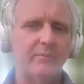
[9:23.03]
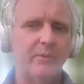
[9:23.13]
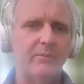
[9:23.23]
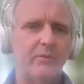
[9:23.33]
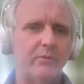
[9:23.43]

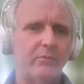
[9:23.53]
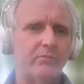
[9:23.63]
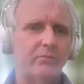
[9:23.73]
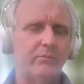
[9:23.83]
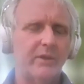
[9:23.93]
people
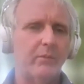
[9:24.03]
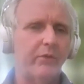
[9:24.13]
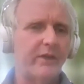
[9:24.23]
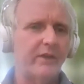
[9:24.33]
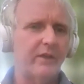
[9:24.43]

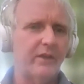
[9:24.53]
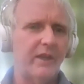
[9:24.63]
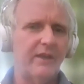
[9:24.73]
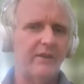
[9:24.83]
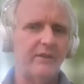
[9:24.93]
think.
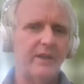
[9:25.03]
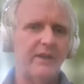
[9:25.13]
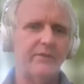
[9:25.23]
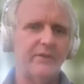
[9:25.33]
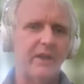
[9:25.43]
And
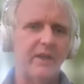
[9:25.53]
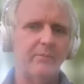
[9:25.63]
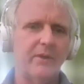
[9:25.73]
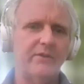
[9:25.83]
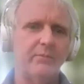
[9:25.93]
as you say,
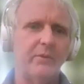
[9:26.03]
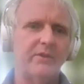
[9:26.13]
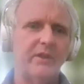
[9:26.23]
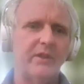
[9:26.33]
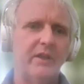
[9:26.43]
the peace
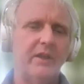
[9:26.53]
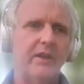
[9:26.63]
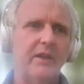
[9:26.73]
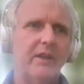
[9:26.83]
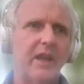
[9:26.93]
committee
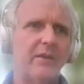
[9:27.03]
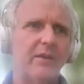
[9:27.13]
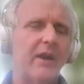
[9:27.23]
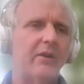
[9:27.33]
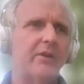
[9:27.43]
came
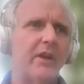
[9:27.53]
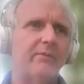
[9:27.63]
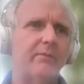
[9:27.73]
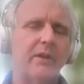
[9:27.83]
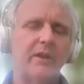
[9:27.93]
out
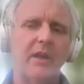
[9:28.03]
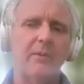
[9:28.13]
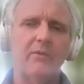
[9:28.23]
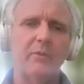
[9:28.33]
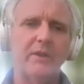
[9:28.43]
a
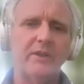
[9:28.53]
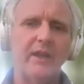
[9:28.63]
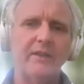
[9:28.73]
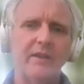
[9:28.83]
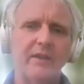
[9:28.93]
couple of weeks
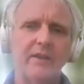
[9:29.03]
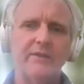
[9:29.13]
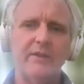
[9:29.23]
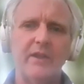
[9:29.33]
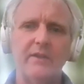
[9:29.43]
later and
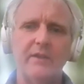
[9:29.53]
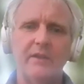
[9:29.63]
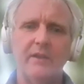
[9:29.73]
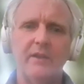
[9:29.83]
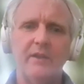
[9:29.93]
said
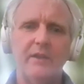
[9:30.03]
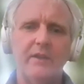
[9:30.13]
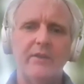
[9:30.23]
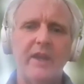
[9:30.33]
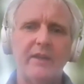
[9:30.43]

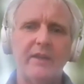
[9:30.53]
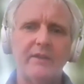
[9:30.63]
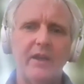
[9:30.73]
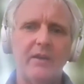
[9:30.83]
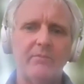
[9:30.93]
that
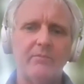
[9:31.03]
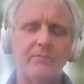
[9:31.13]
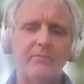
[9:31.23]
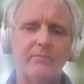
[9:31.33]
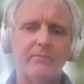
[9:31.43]

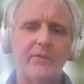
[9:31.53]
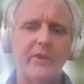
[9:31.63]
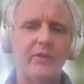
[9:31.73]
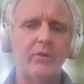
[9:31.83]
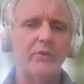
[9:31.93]

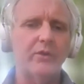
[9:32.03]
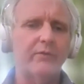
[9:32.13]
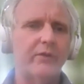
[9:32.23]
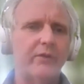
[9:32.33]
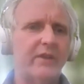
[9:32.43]
that in order
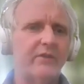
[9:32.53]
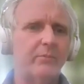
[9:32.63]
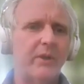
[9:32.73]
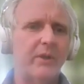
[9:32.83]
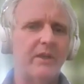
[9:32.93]
for there
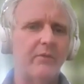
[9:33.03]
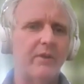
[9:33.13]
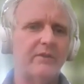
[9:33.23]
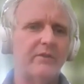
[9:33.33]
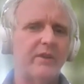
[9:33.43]
to be a
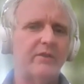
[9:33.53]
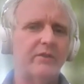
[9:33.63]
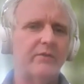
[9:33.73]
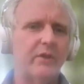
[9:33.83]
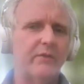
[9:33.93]

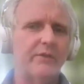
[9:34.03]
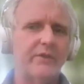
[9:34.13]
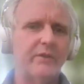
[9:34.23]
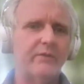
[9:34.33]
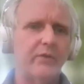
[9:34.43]
restoration of
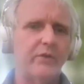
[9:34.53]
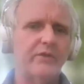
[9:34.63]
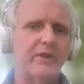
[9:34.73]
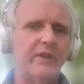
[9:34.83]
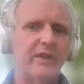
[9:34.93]
services,
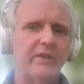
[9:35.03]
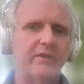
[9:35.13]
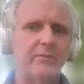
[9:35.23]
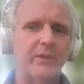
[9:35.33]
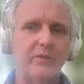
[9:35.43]
first there
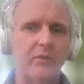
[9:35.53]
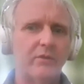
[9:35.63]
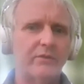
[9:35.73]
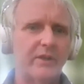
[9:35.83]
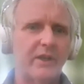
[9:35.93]
needed to be
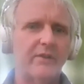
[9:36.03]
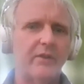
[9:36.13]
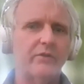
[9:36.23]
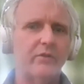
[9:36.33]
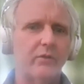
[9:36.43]
talks, and
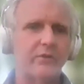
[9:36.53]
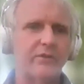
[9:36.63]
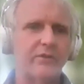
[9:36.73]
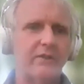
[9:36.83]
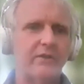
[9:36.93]
those
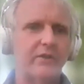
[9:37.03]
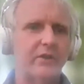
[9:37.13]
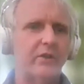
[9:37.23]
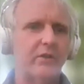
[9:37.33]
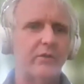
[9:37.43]
talks needed to
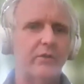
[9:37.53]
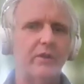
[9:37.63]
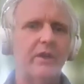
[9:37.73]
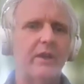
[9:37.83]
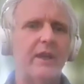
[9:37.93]
conclude
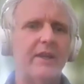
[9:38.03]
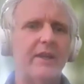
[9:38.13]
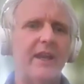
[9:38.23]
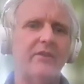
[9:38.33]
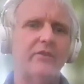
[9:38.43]

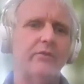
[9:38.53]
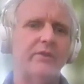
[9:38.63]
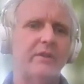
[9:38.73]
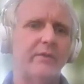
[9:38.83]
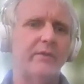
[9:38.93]
an actual
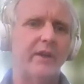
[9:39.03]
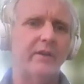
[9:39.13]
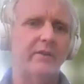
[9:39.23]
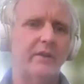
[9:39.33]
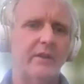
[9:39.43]
ceasefire.
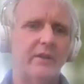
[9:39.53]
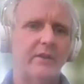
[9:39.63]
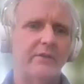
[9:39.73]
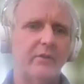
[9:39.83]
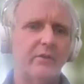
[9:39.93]

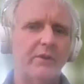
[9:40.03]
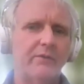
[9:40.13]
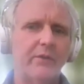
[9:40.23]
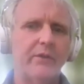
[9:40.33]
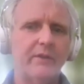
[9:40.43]
So one
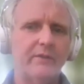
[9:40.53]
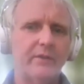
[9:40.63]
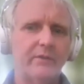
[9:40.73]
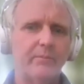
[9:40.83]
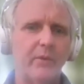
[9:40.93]
of the things
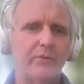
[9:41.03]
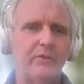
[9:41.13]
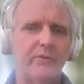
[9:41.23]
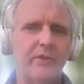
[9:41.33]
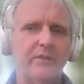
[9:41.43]
that
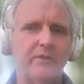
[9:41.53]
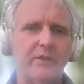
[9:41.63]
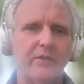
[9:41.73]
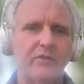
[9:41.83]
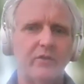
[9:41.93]
most of the
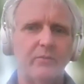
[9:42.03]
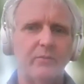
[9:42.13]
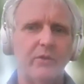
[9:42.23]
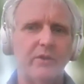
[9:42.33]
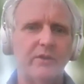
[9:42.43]
international
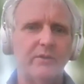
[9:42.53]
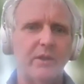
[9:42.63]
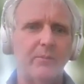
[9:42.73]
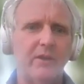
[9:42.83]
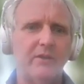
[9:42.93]
communities
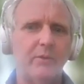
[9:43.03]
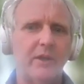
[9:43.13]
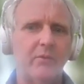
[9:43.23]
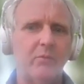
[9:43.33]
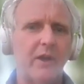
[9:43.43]
appear to
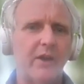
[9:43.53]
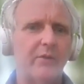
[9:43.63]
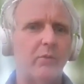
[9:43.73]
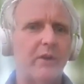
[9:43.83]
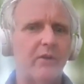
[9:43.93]
be
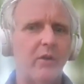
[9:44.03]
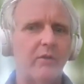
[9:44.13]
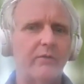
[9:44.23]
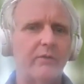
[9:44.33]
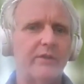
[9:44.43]
unaware
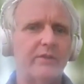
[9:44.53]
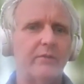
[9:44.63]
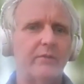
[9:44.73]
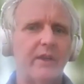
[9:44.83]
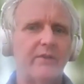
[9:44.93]
of is
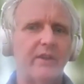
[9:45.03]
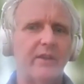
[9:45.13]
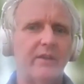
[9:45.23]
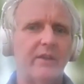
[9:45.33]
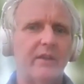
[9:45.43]
the fact
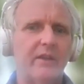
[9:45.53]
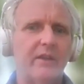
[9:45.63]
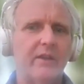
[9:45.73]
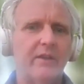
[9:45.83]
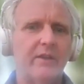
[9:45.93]
that
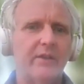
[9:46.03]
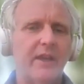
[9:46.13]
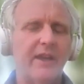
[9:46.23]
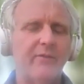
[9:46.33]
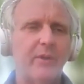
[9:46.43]

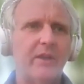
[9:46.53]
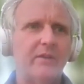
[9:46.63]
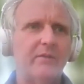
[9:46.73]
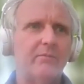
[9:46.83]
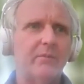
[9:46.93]
there have
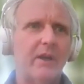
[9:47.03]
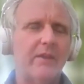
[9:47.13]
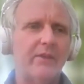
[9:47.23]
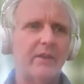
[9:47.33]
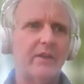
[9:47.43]
been, I
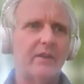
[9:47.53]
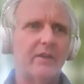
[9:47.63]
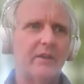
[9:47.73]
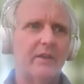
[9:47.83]
think,